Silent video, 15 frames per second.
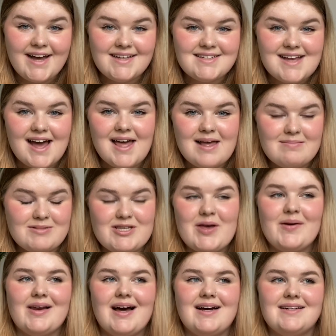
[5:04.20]
and I am so
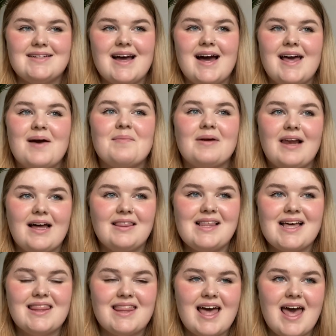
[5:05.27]
glad. I am glad
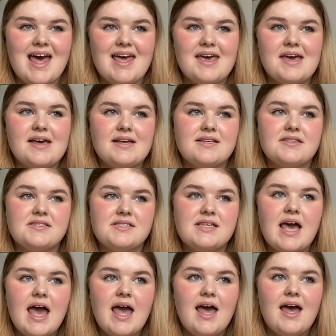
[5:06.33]
that there is
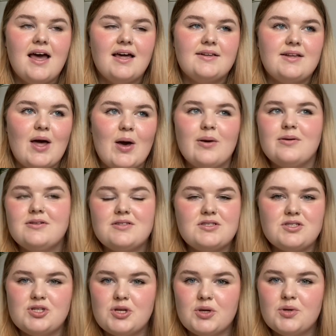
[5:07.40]
odes
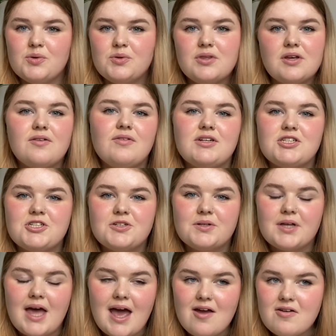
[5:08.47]
to the original
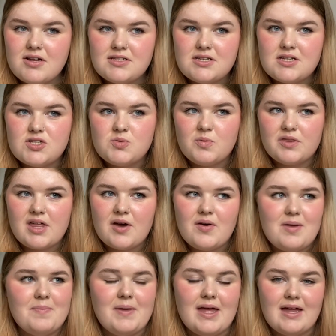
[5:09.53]
characters without
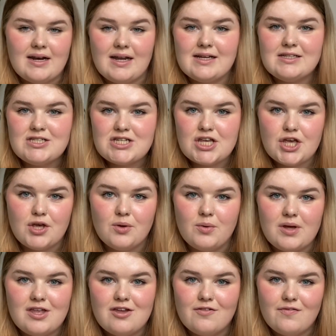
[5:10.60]
it being like too
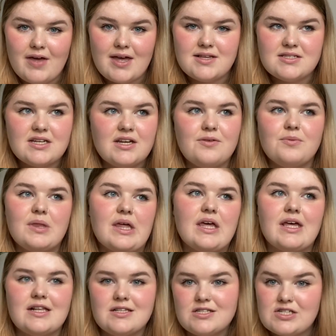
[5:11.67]
in your face. I don't think
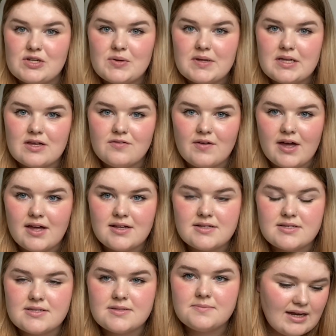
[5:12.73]
it's too in your
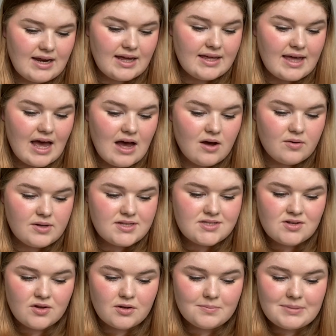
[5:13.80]
face. I like how it's
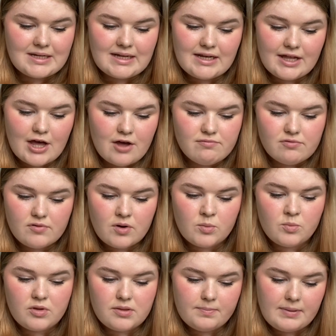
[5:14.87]
not completely overrun
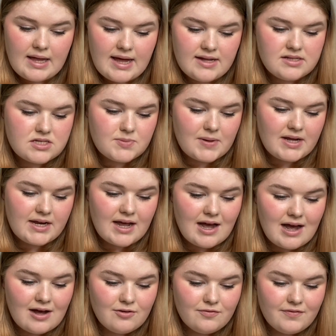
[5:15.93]
with Blair inspired
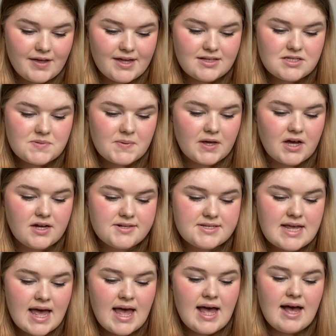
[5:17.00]
outfits, because
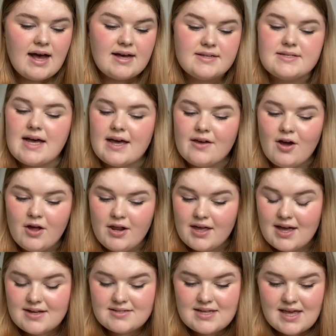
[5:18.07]
as iconic
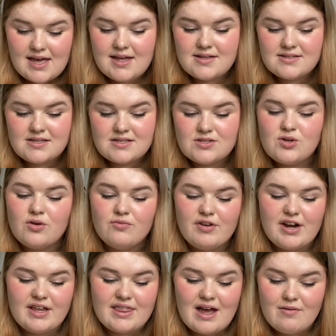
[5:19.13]
as it is, it's not
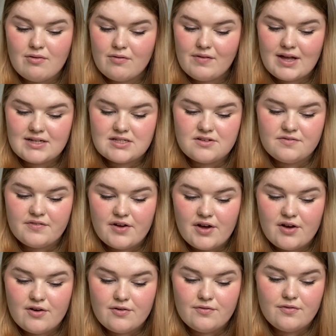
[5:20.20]
really that reflective
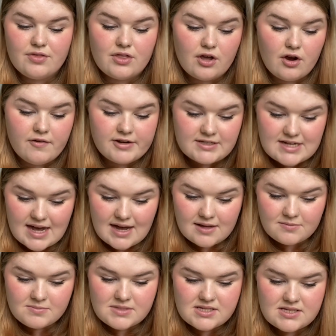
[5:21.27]
of the current
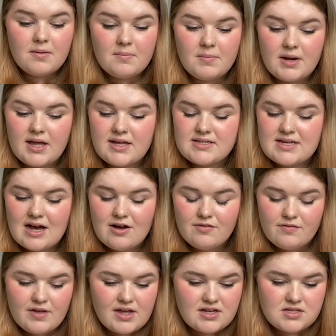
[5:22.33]
times. Monet's
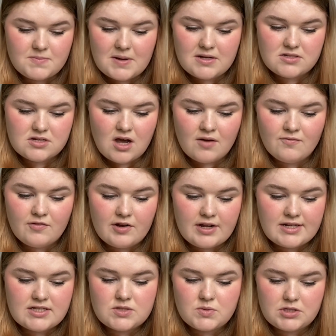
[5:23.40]
outfit expels
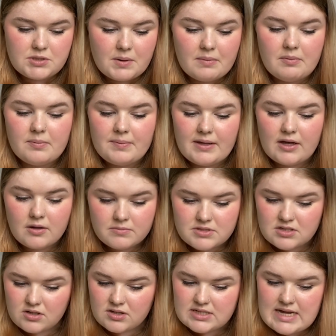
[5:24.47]
confidence, which probably comes
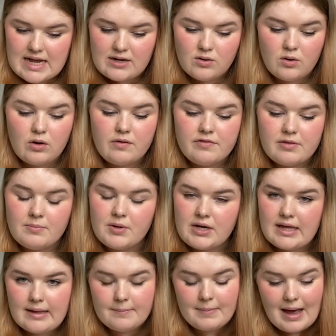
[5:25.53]
alongside all of the
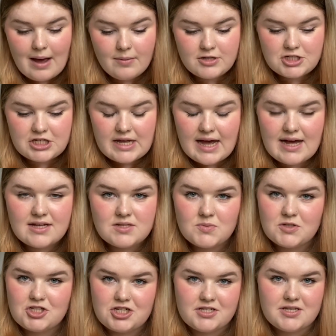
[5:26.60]
money and power she has,
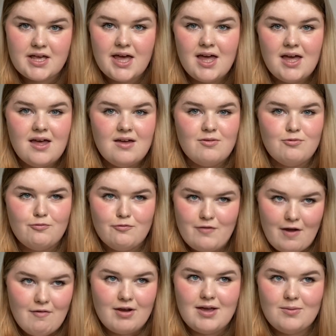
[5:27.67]
which is
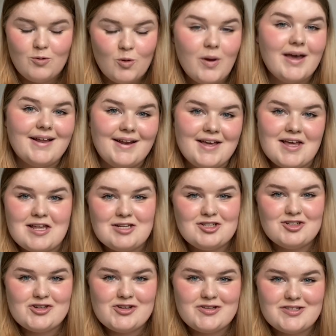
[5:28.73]
very quickly
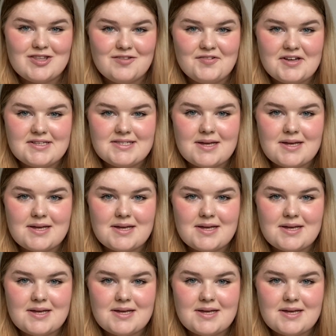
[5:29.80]
introduced in the first